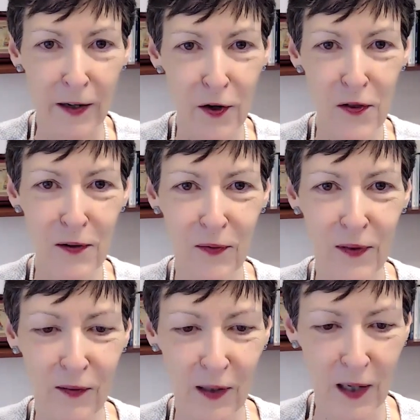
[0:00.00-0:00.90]
Now, I know
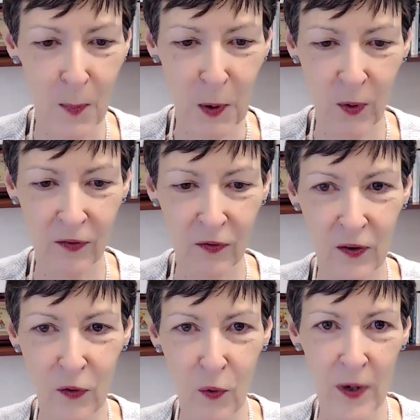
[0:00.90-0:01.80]
that there's a couple of
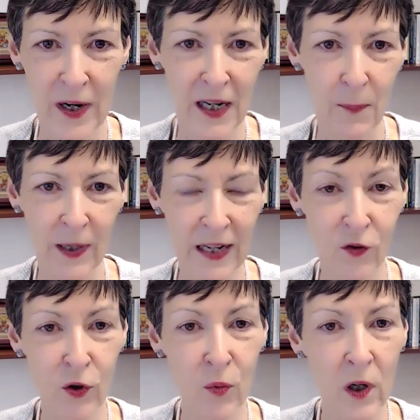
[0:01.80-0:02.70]
questions already,
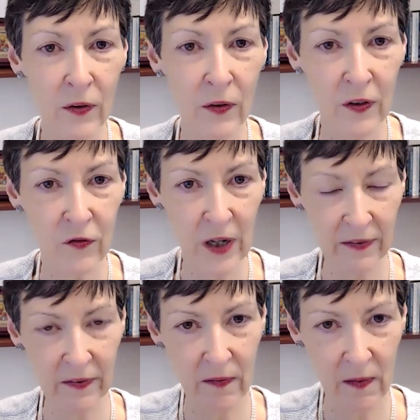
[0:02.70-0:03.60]
but I do want to
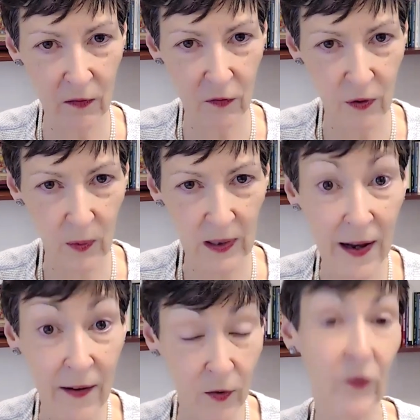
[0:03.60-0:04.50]
just do
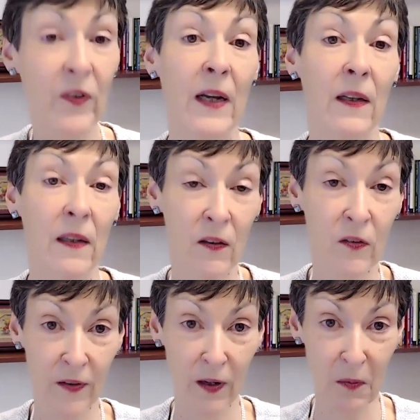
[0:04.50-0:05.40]
a level
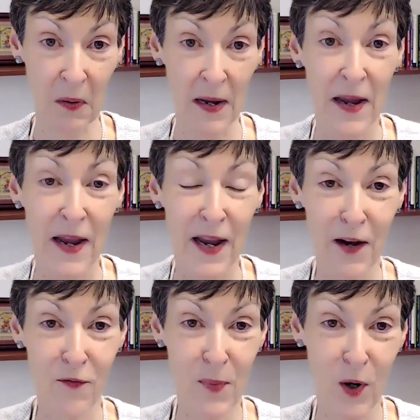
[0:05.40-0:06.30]
set so that
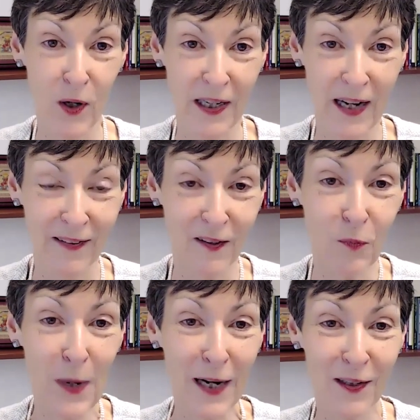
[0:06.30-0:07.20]
everybody, I
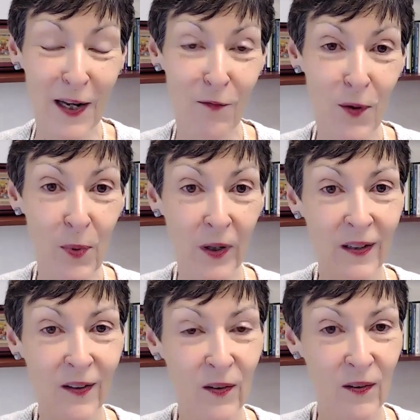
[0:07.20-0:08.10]
suspect that
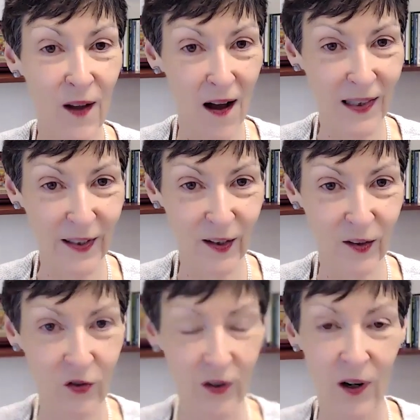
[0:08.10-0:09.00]
everybody's
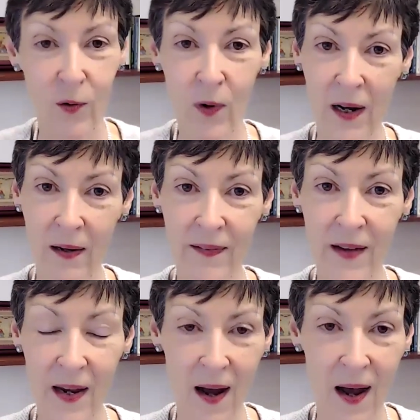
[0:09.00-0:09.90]
knowledge
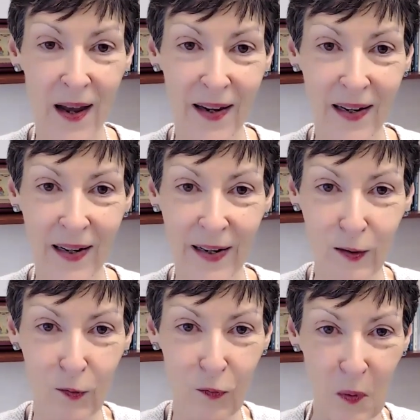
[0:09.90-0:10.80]
around AI
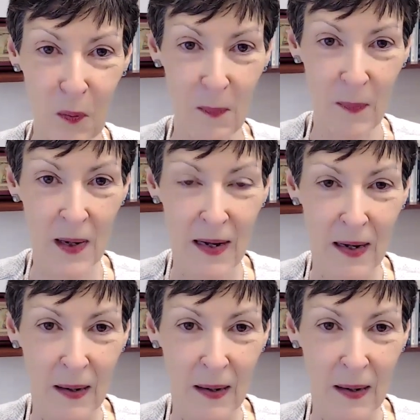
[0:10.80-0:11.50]
is from